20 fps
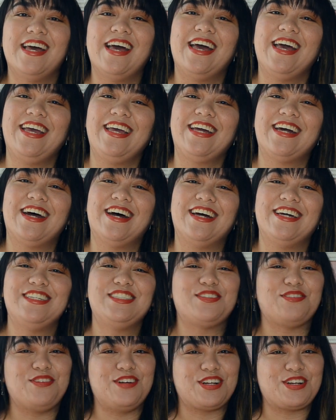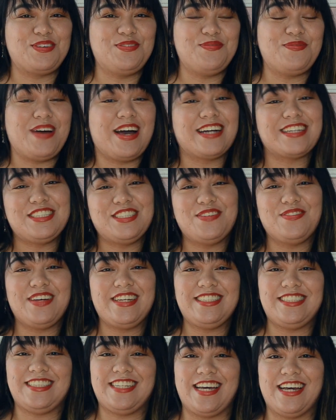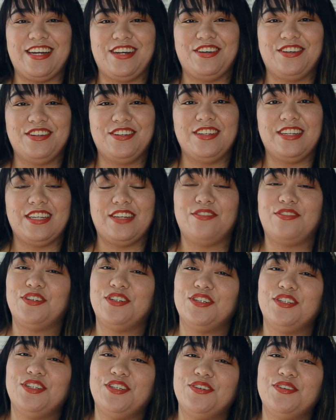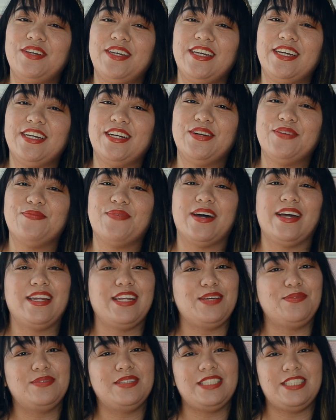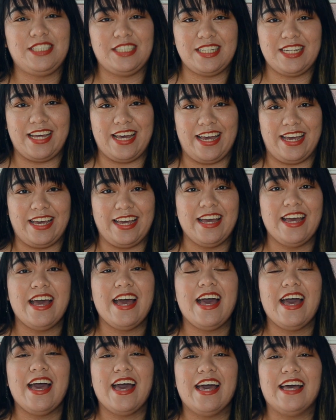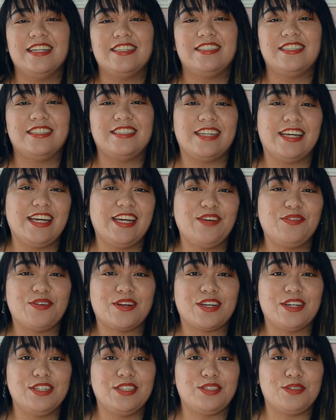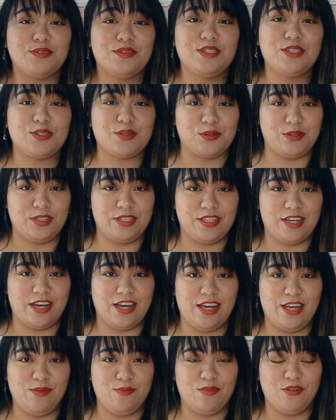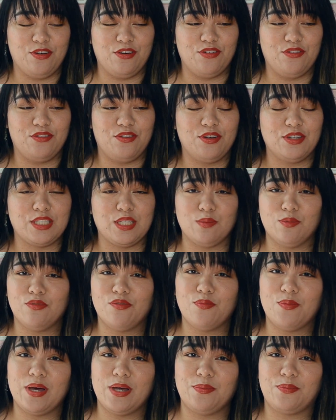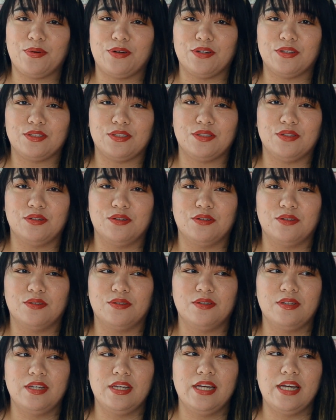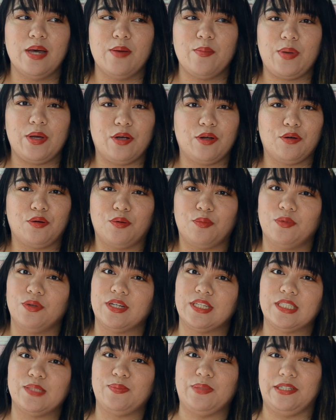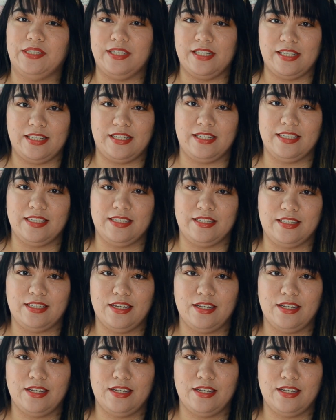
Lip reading: Hey guys, welcome back to my channel. If you're new here, my name is Janae, and today we're going to do a story time of some of my personal paranormal experiences.